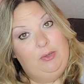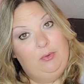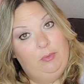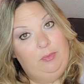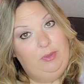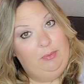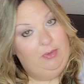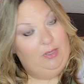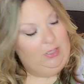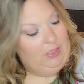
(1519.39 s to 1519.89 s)
I
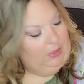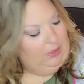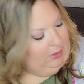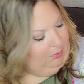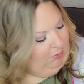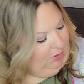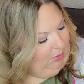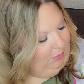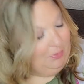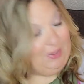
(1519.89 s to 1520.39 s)
will be picking
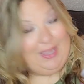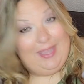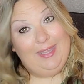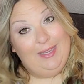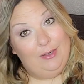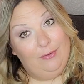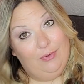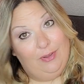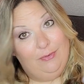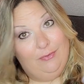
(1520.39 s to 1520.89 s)
them up.
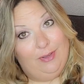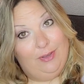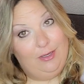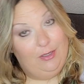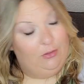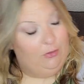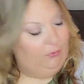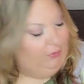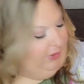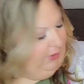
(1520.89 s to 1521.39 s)
And if I
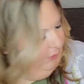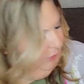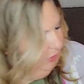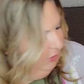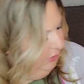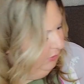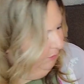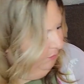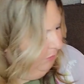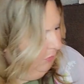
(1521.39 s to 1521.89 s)
find other
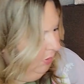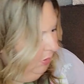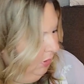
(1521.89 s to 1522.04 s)
flavors.